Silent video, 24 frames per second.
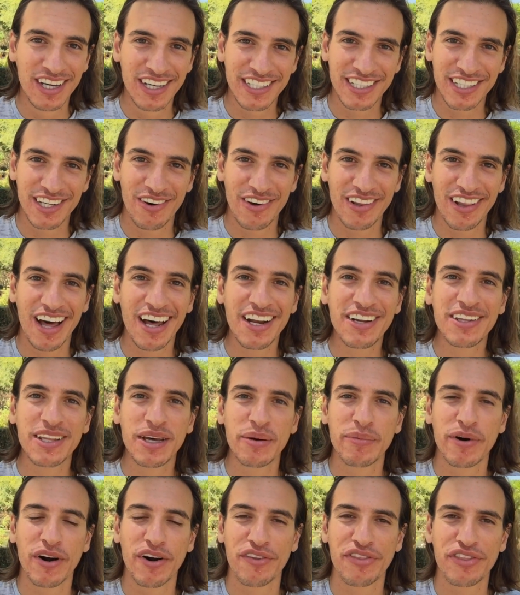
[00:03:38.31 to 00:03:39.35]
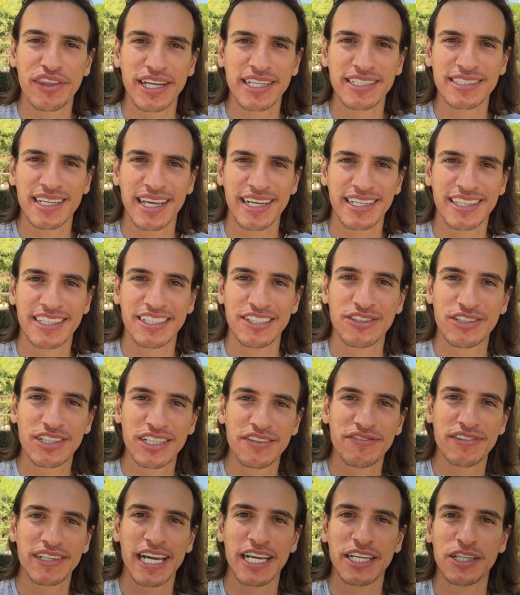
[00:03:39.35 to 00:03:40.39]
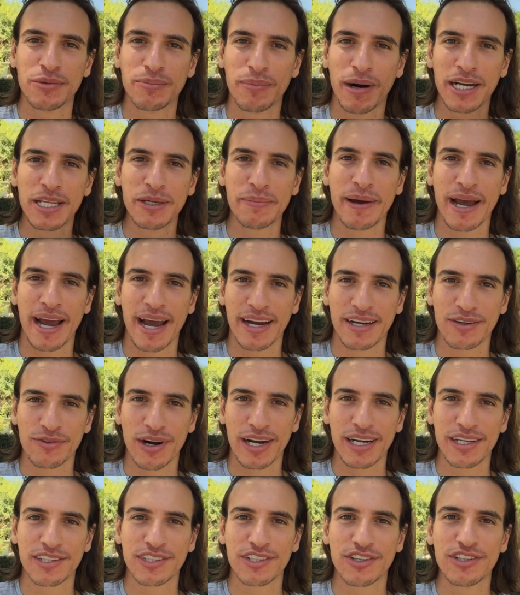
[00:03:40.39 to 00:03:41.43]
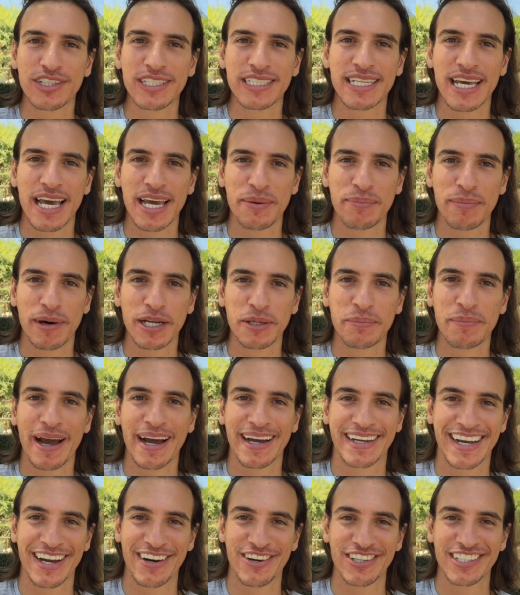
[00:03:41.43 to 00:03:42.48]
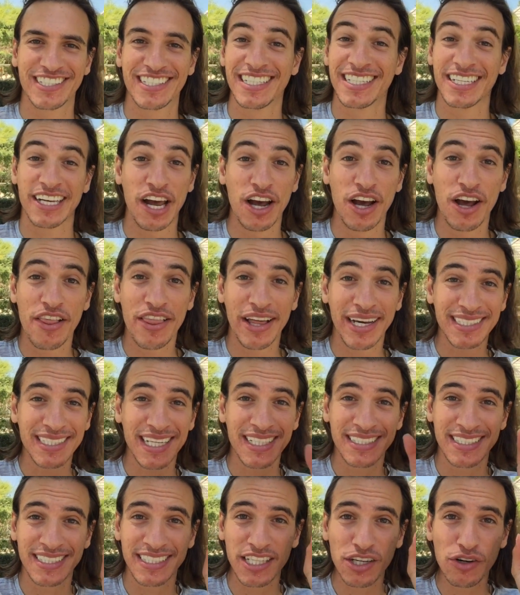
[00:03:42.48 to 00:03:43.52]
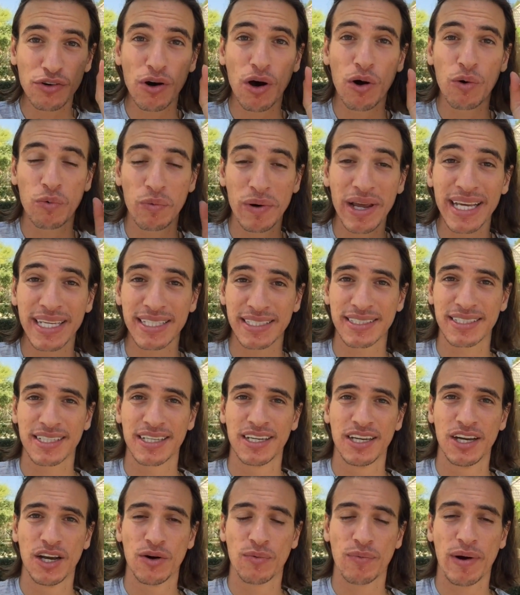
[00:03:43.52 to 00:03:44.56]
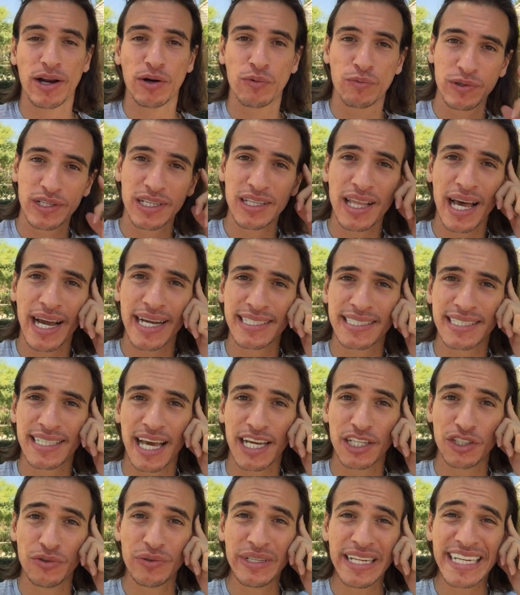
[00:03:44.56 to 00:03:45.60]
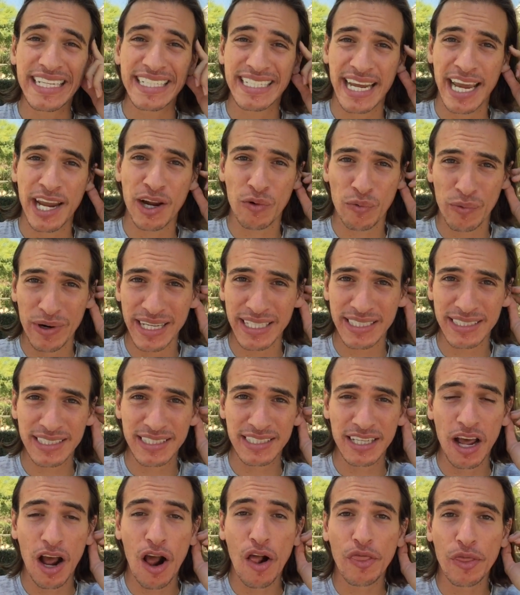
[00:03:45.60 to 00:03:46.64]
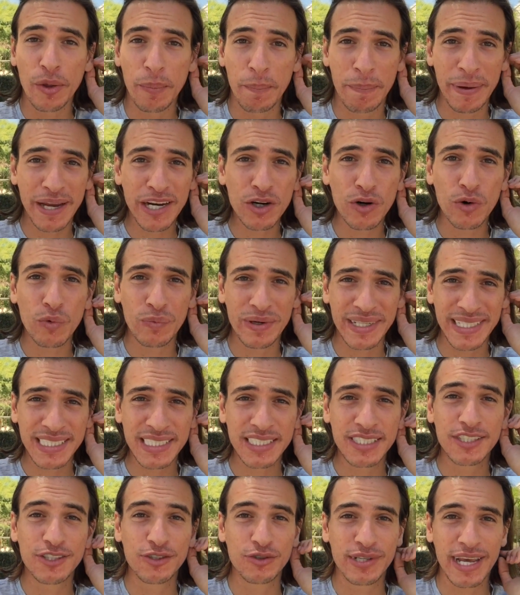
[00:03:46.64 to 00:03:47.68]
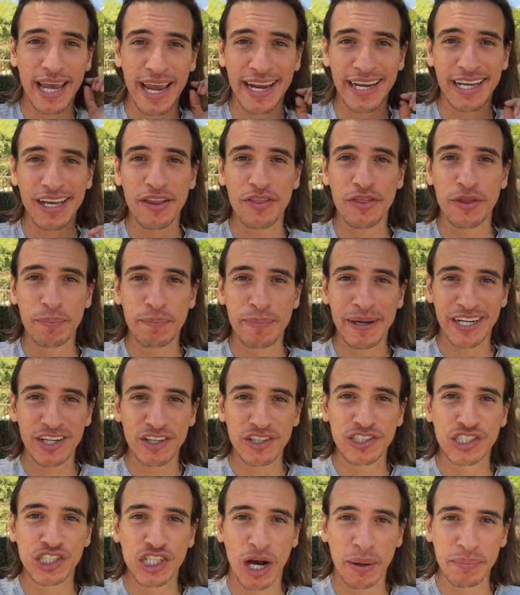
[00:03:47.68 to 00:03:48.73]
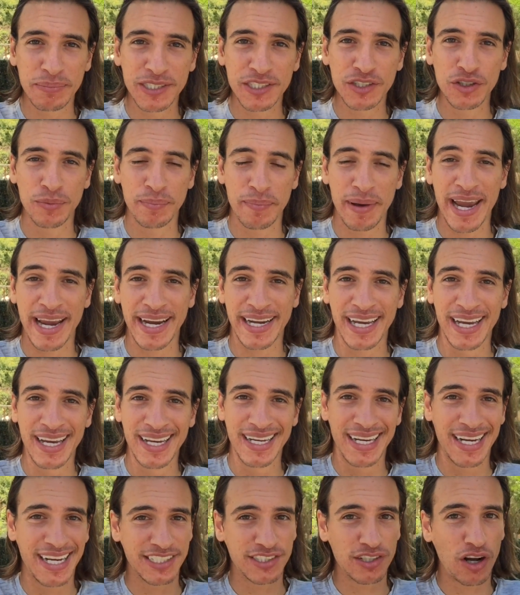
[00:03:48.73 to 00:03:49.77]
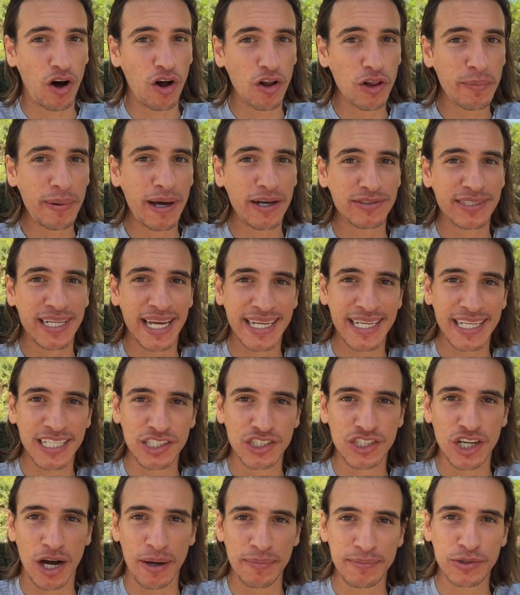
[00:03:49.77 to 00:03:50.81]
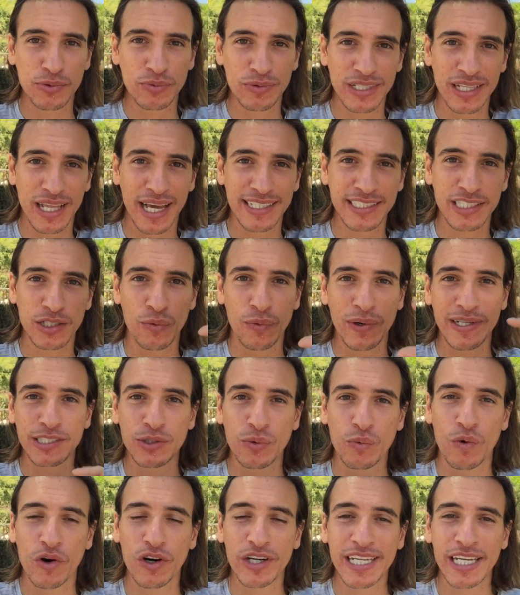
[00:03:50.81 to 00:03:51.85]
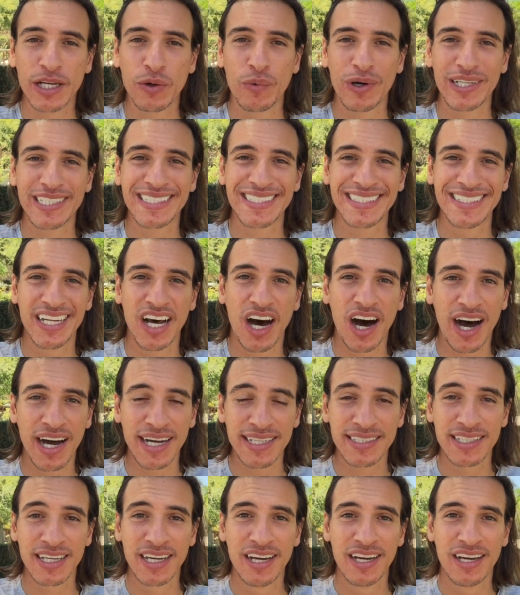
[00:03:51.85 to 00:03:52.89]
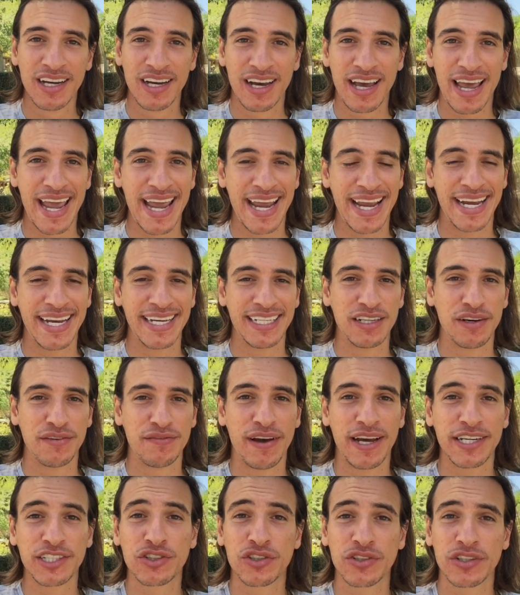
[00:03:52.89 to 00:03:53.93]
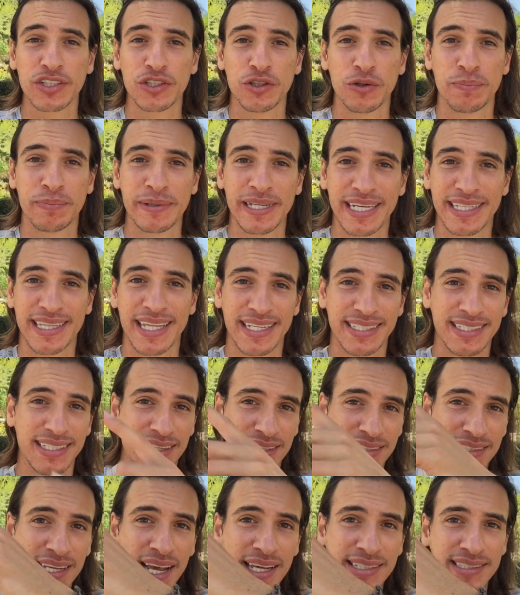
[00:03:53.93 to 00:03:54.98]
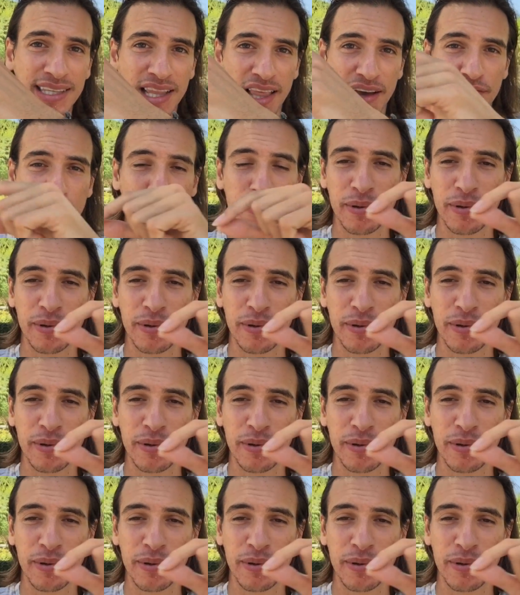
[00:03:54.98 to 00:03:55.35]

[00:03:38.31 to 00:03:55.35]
A lot of them are things like you could even get your money back, right? A 30-day money-back guarantee. That's a zero risk, right? Realize that you need to take risks. The bigger risks you take, the bigger jumps you'll make. It's all about taking jumps, realizing what's working, what's not, and eventually you'll be at that success level.